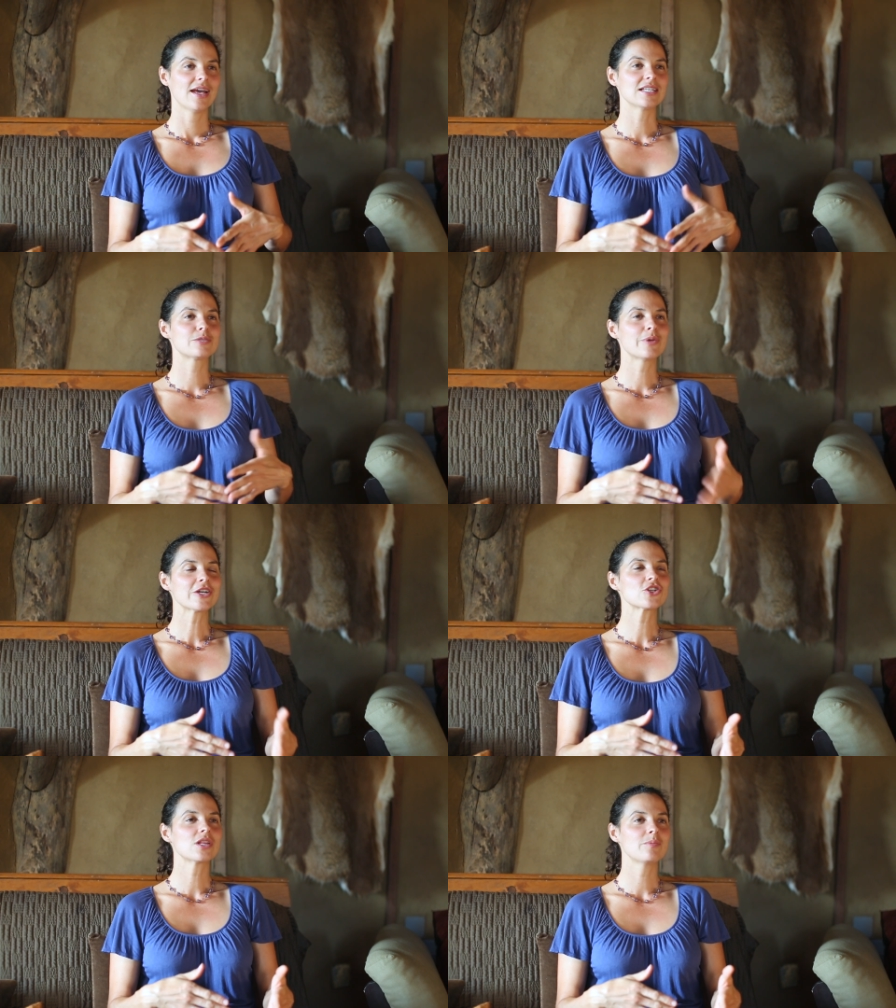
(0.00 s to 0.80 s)

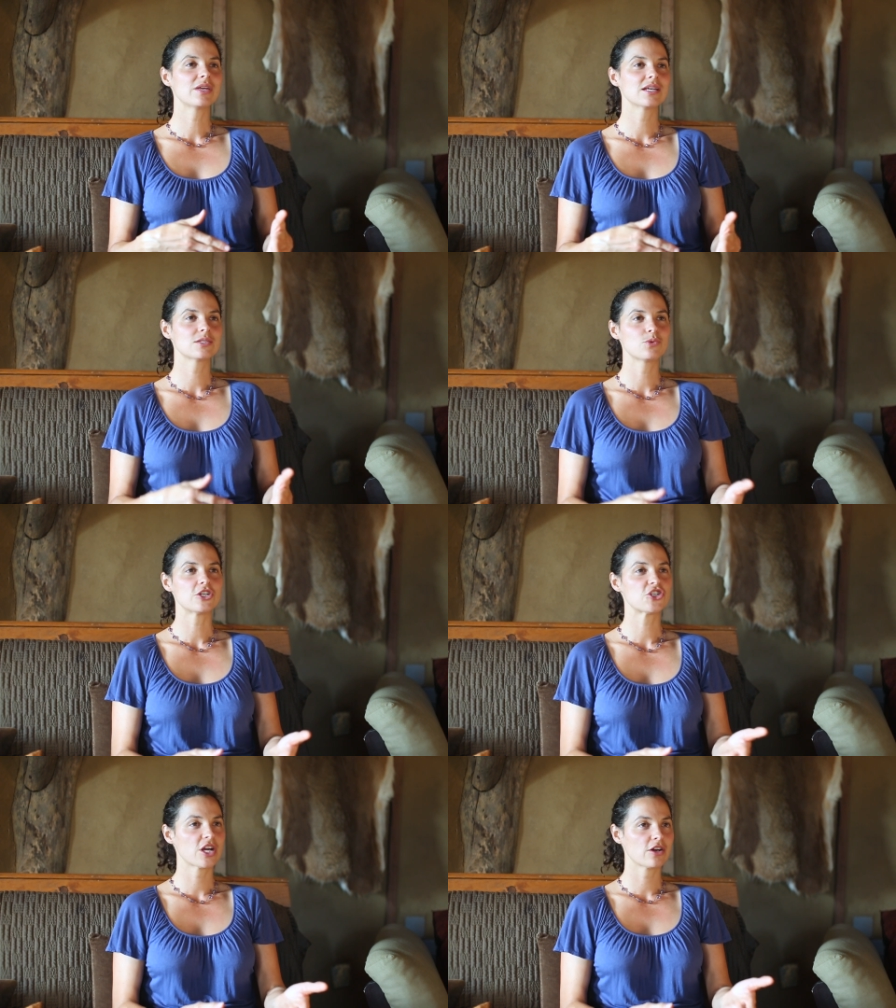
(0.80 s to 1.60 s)
especially because we
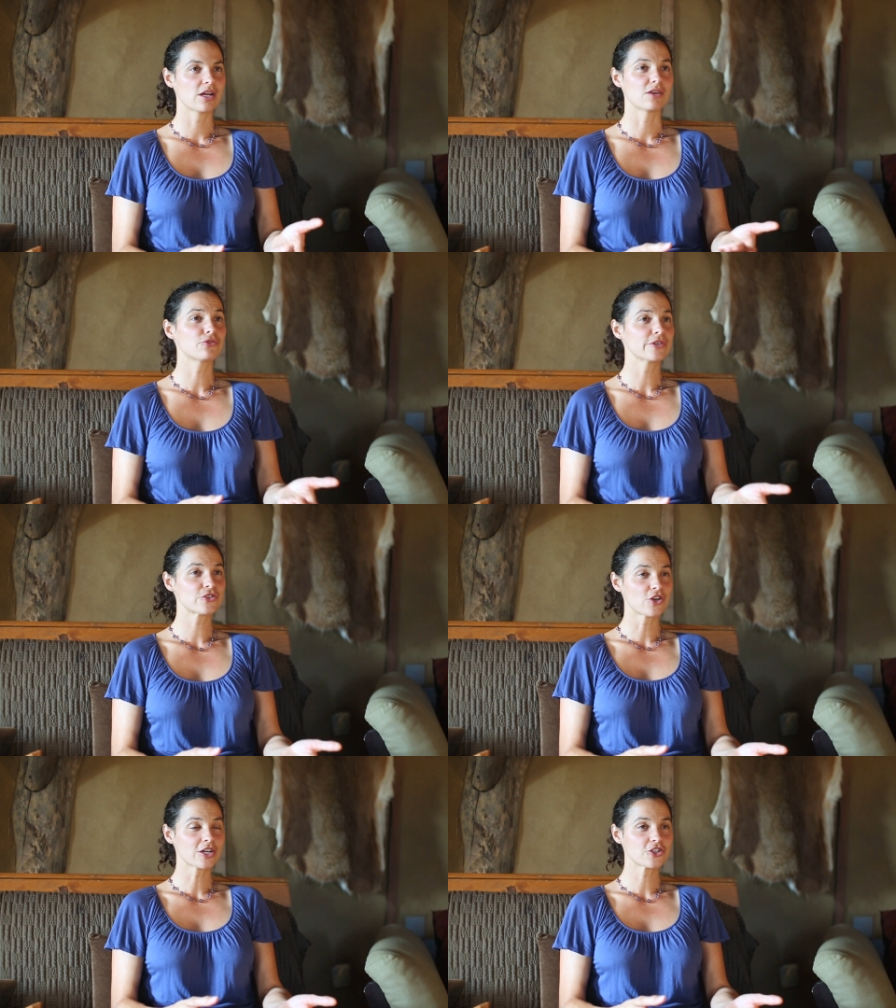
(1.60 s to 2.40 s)
share
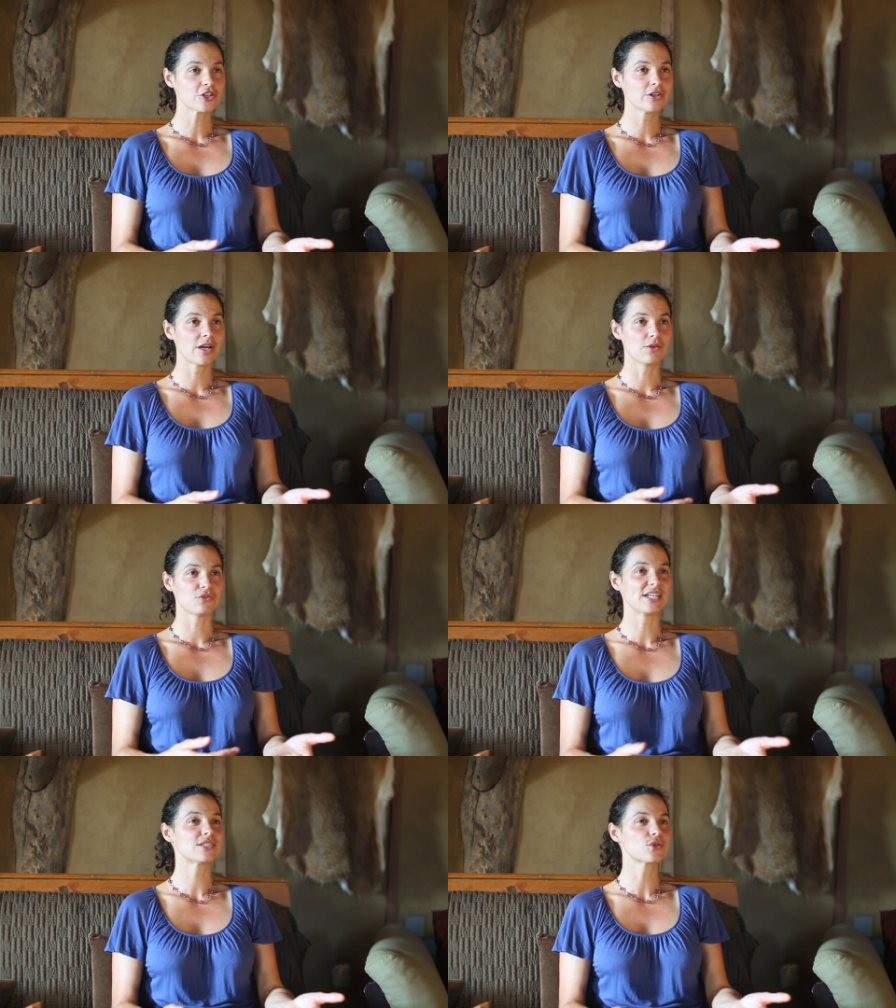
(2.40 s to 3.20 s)
infrastructure and
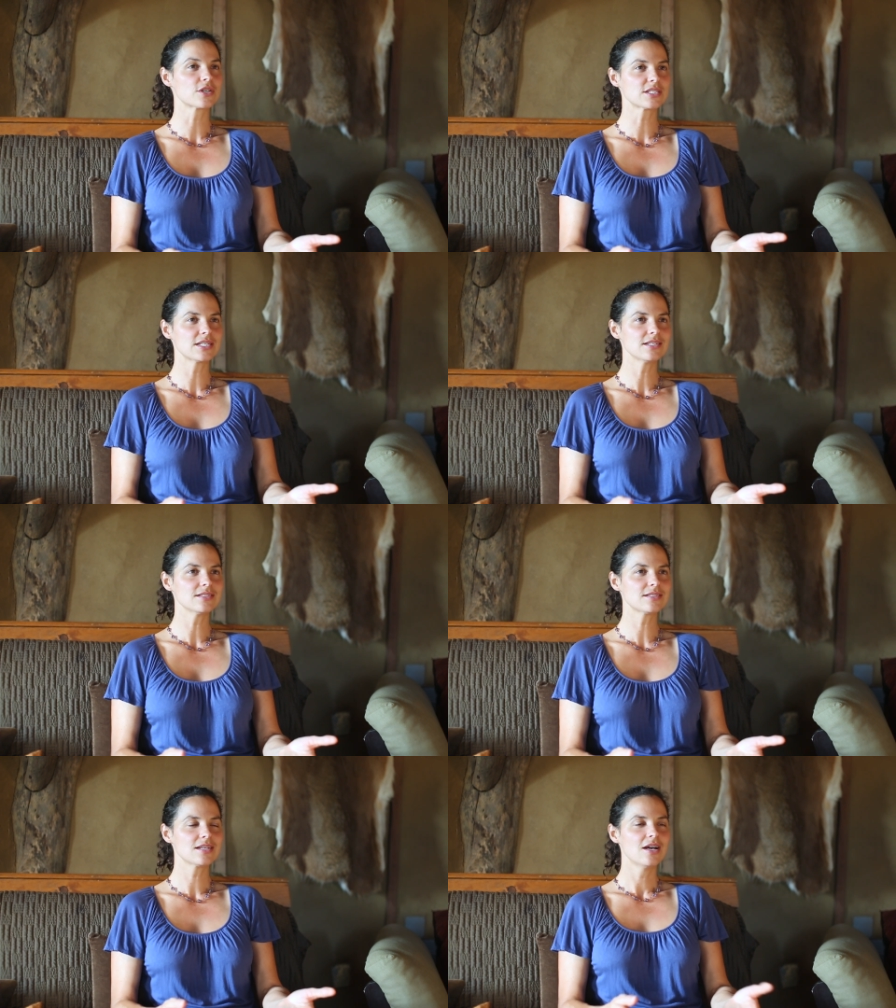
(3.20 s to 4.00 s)

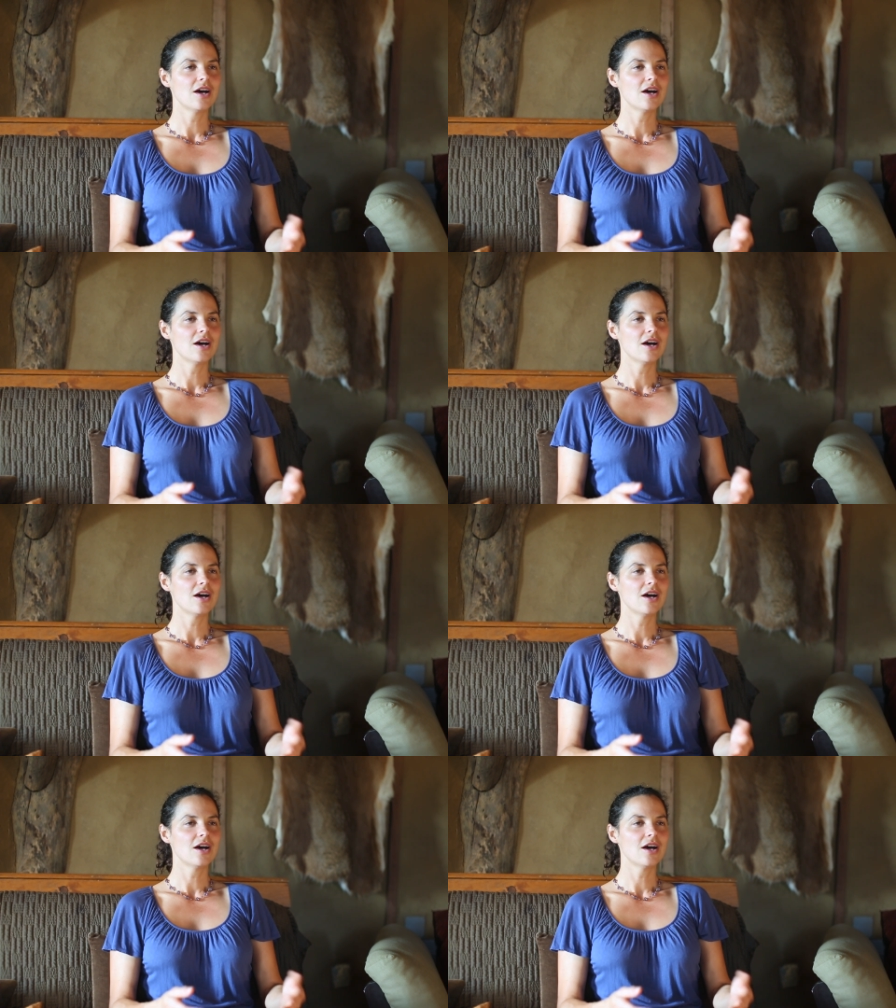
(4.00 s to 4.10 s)
resources.